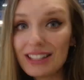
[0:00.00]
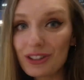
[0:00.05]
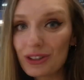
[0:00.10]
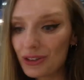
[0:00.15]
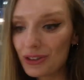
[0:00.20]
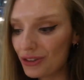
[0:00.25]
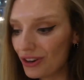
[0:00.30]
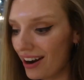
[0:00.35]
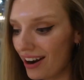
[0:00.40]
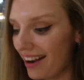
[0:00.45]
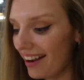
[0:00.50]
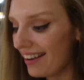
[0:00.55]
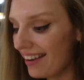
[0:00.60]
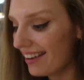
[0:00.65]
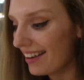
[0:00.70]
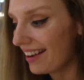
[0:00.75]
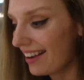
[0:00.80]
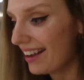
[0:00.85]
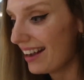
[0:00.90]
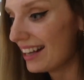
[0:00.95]
to
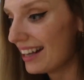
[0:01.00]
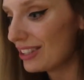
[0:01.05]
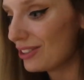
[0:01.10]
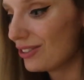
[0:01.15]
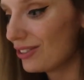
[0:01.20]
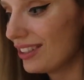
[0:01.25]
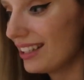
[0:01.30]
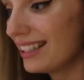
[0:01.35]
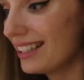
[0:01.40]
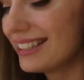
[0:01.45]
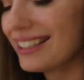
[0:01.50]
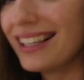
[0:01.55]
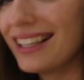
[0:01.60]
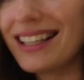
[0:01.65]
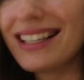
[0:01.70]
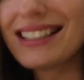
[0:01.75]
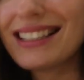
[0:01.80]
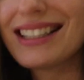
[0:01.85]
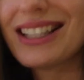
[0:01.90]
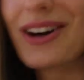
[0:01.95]
try. So this
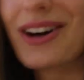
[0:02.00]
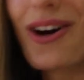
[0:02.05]
is the